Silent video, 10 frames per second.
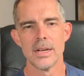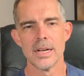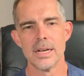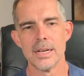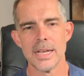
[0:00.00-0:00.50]

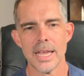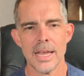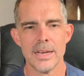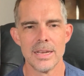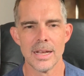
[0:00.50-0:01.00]

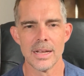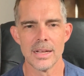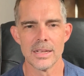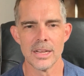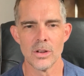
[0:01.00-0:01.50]

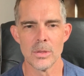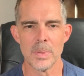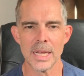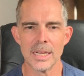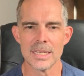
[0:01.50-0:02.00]
you know, the
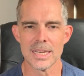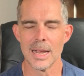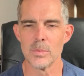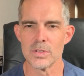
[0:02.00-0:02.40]
baking time